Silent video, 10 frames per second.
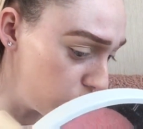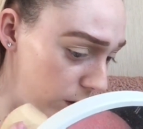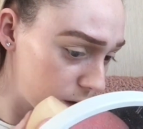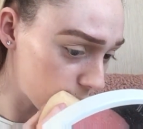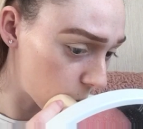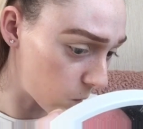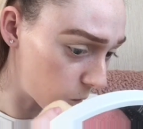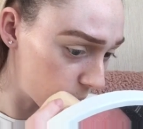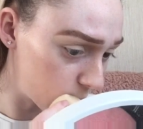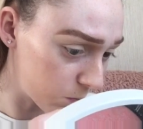weird
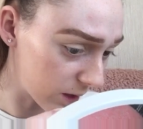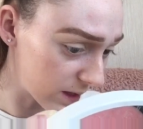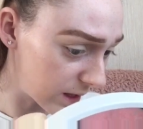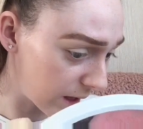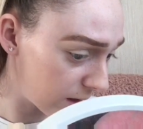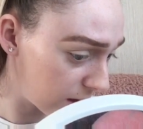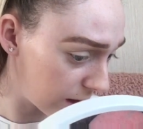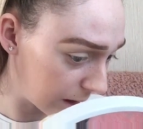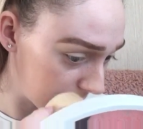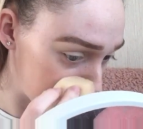on my skin,
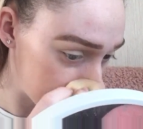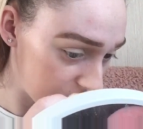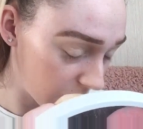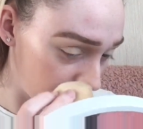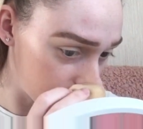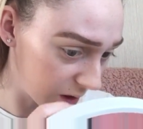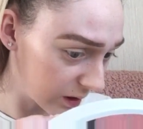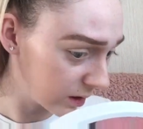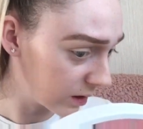like it doesn't look